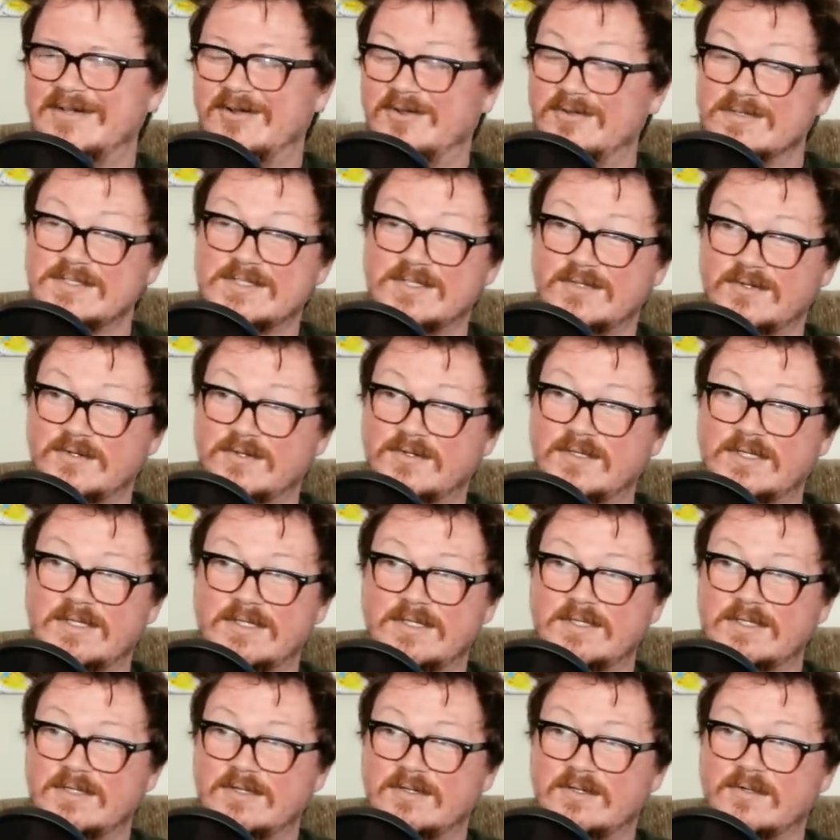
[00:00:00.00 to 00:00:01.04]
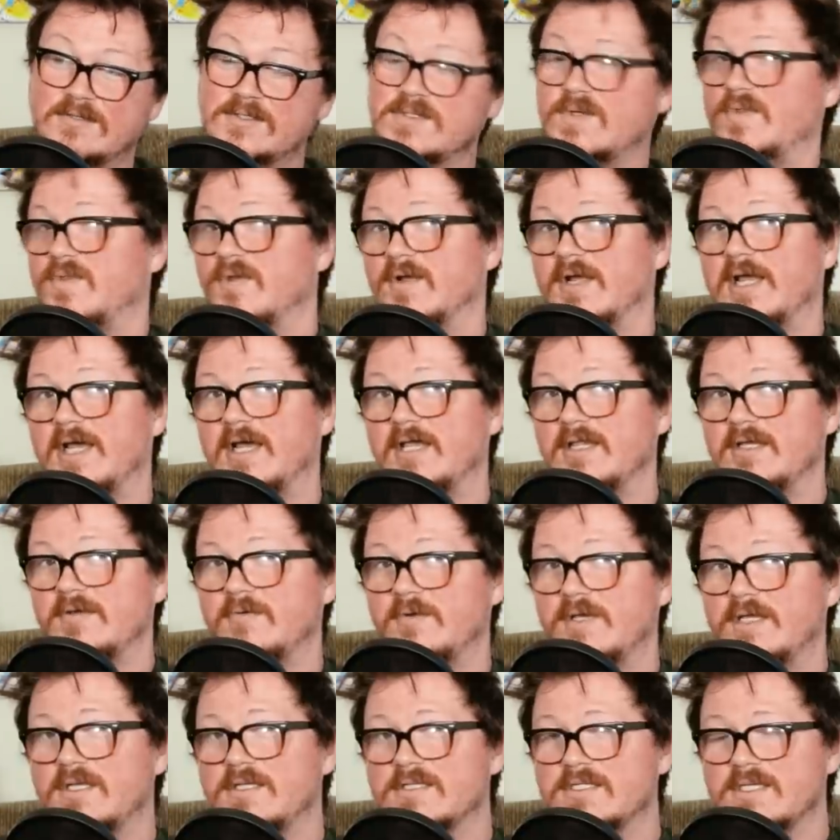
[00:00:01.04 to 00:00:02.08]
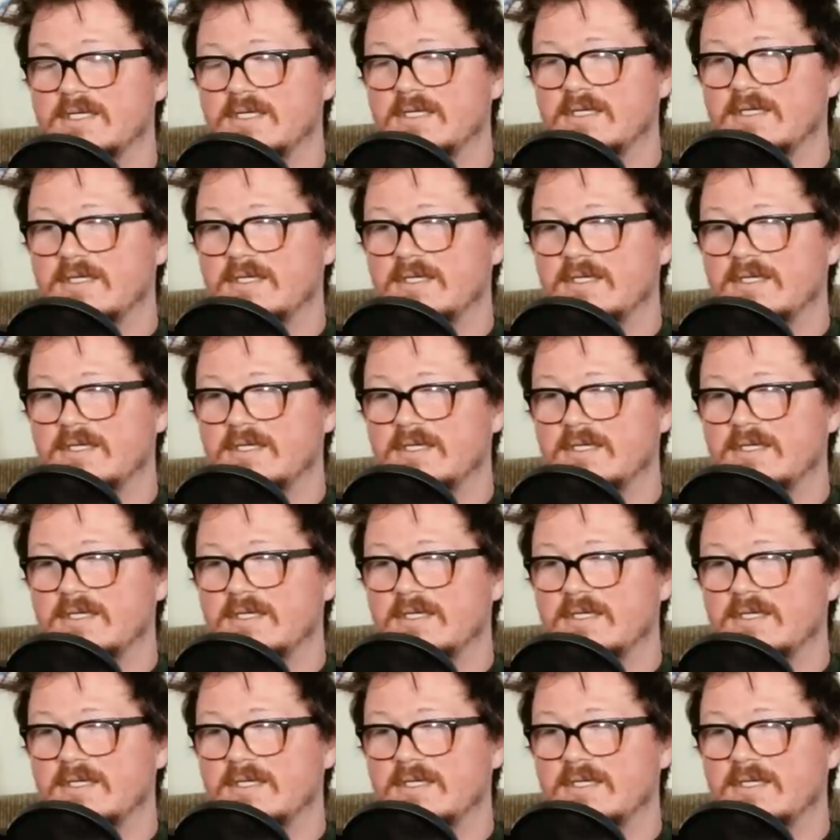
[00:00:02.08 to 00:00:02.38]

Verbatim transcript: also also their alleyways.